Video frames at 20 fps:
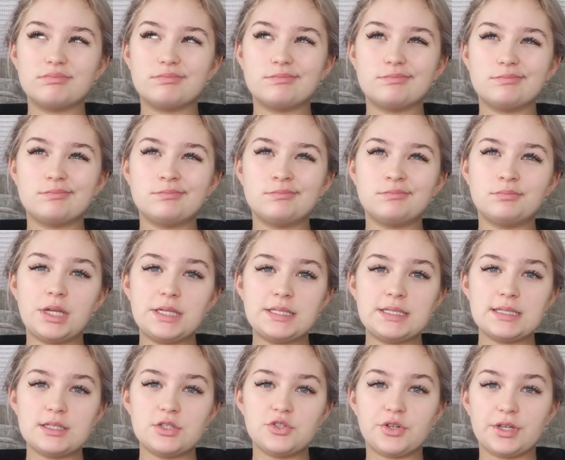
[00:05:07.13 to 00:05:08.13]
This
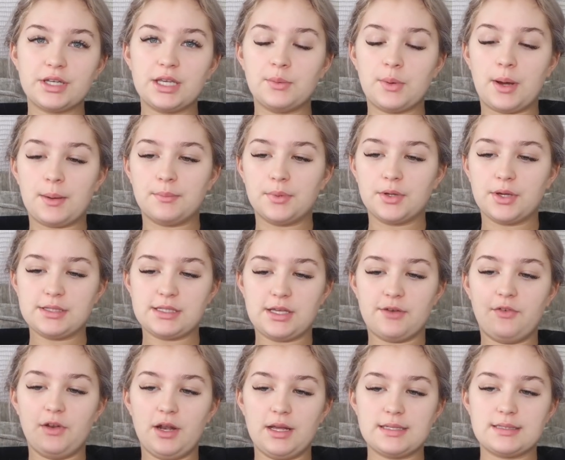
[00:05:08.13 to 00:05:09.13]
is a tricky one, because I
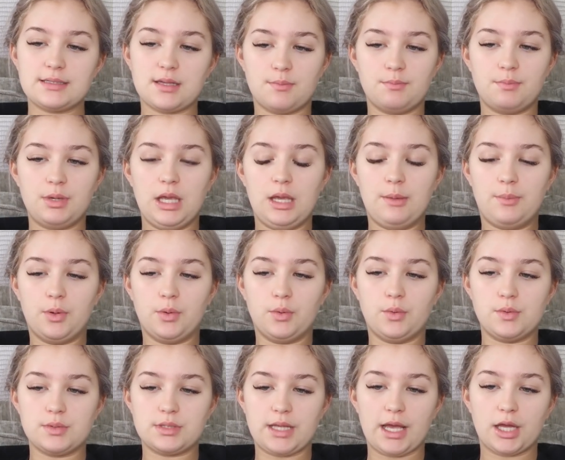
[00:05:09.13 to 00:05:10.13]
feel like some
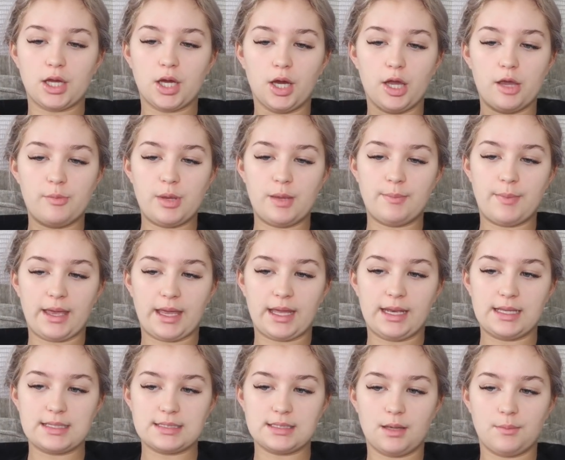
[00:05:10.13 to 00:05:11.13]
people's like coping
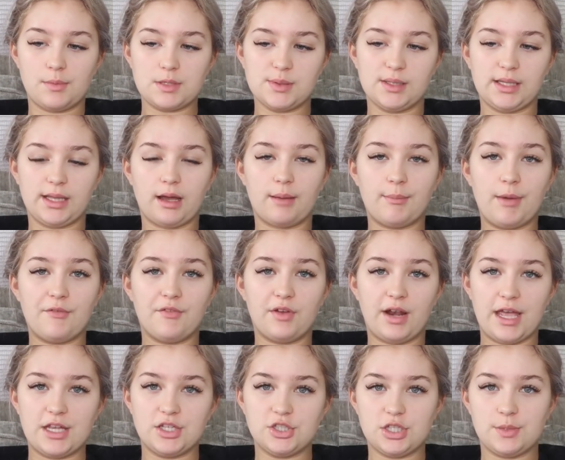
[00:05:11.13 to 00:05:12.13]
mechanism is when they come out of a
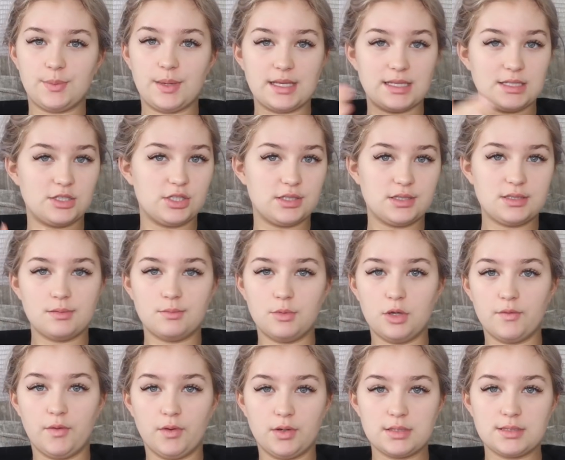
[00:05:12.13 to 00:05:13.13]
relationship is just to
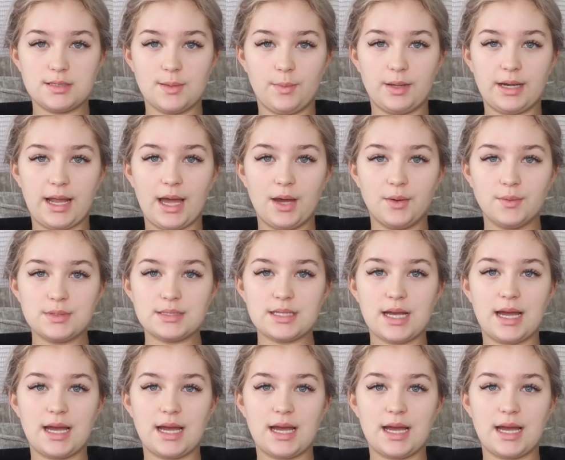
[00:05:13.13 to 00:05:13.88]
move on to someone else,